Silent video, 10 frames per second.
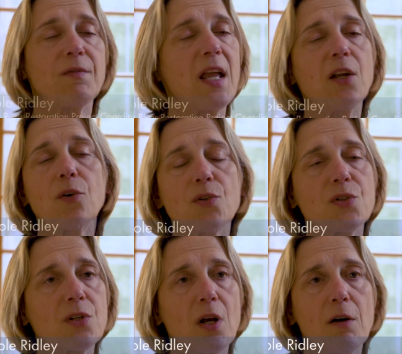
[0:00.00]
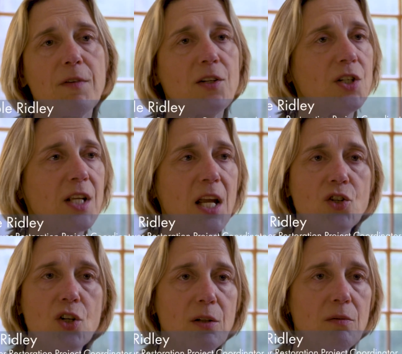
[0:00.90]
of acres of
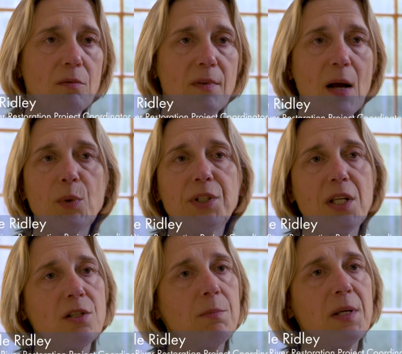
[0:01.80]
vegetation that will need to